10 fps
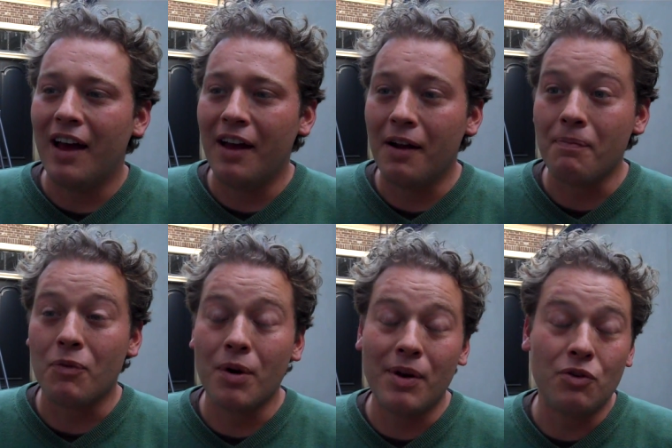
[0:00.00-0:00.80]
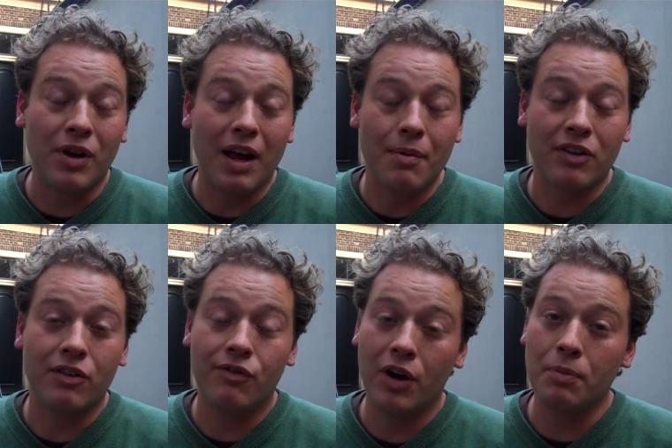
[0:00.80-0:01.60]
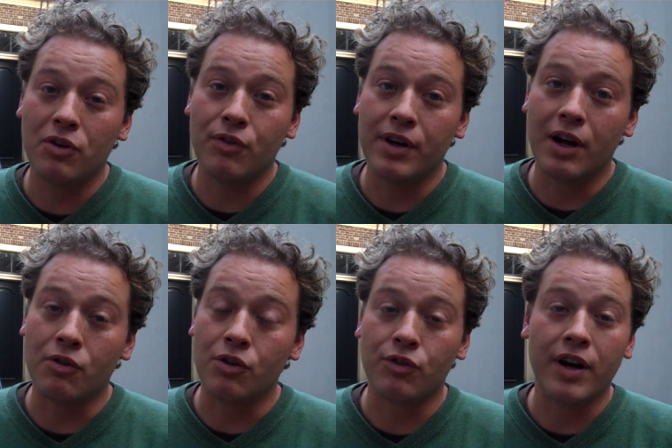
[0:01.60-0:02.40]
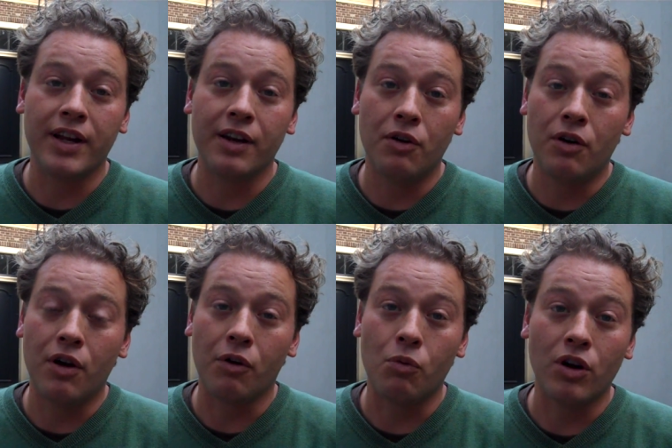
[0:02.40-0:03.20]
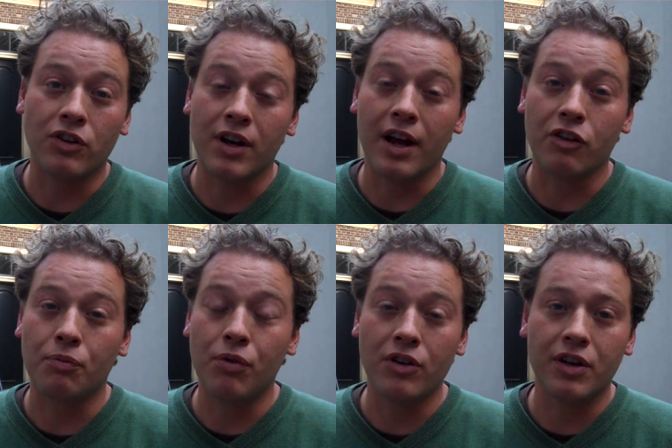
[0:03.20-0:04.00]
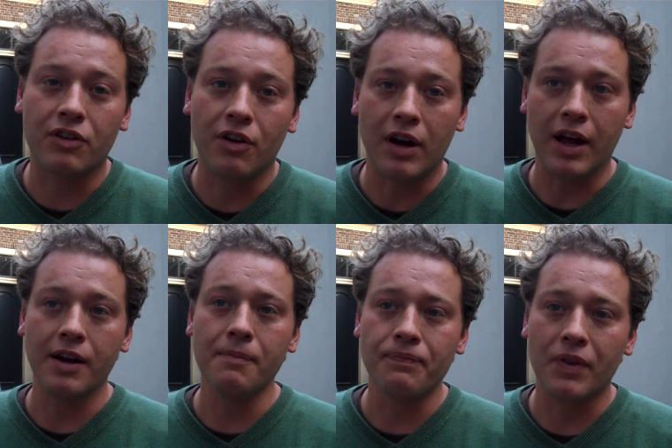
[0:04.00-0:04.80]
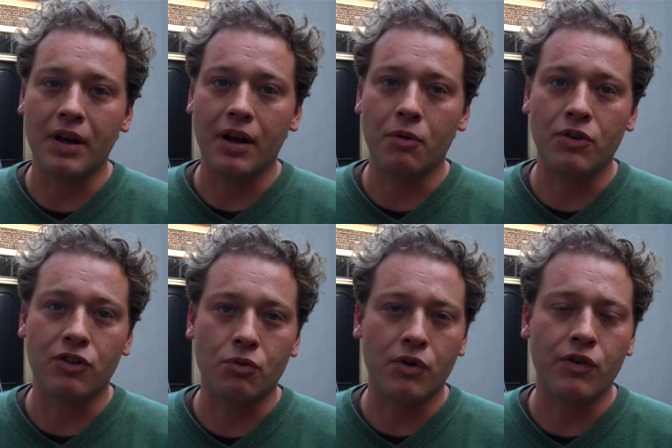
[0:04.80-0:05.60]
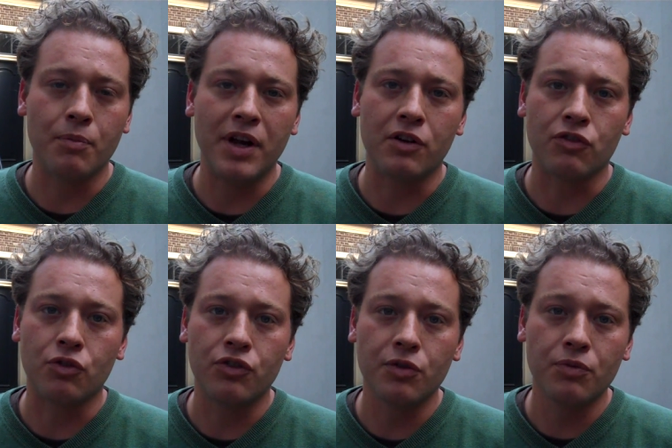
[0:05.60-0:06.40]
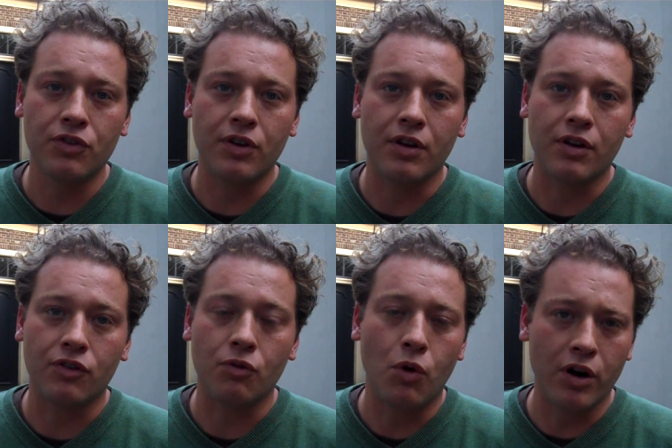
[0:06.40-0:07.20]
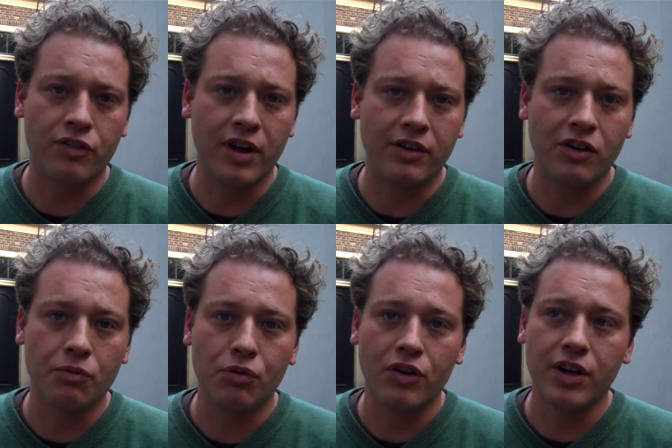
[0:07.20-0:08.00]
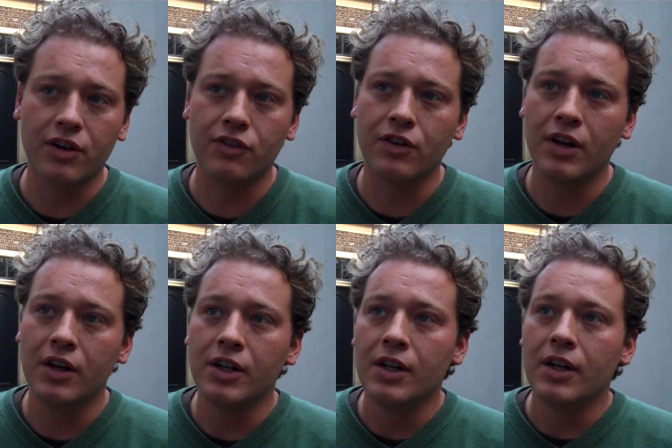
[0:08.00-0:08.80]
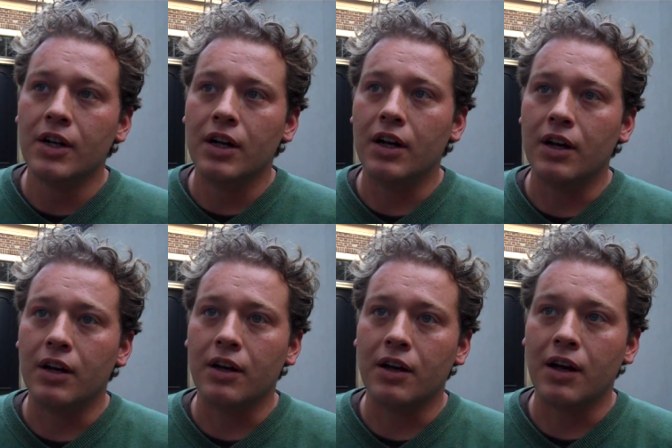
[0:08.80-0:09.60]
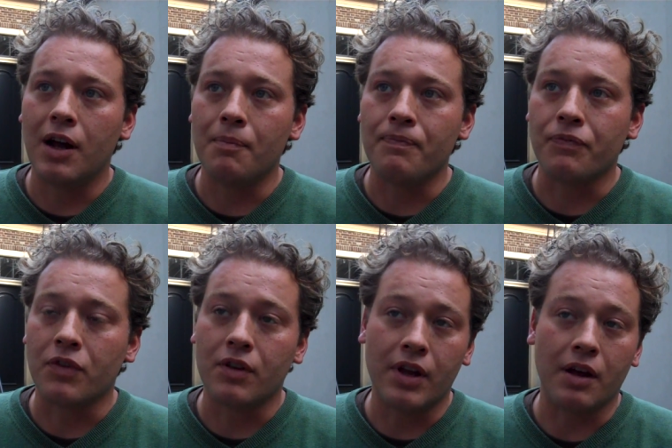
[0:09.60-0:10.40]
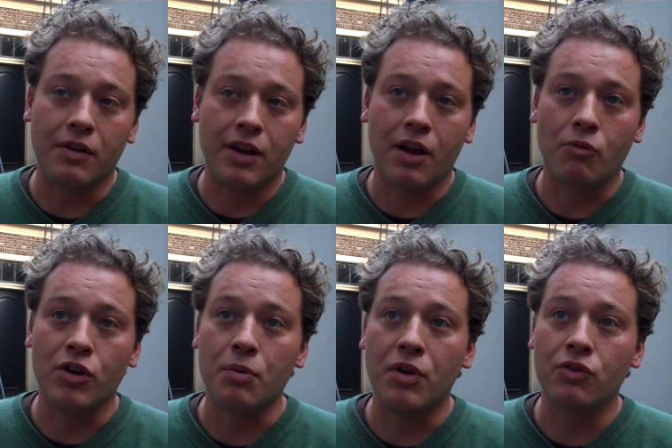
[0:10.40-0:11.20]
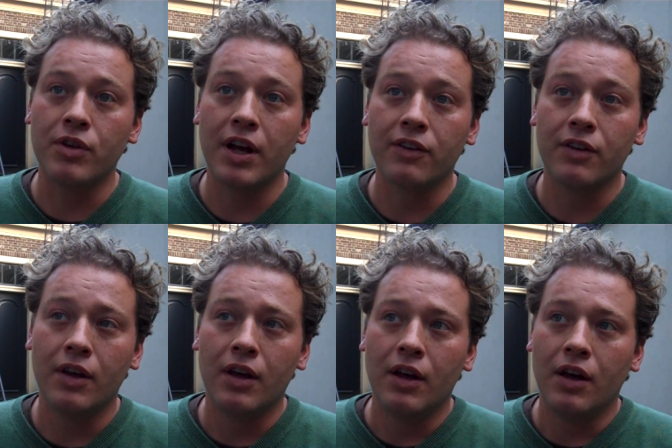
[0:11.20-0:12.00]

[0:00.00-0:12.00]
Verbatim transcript: Um, what am I doing? I'm actually very busy right now. We're trying to get all our Wash Alliance projects online, uh, which is one of our main consortiums, uh, so water and sanitation projects. Uh, I'm yeah, that I'm really busy with that.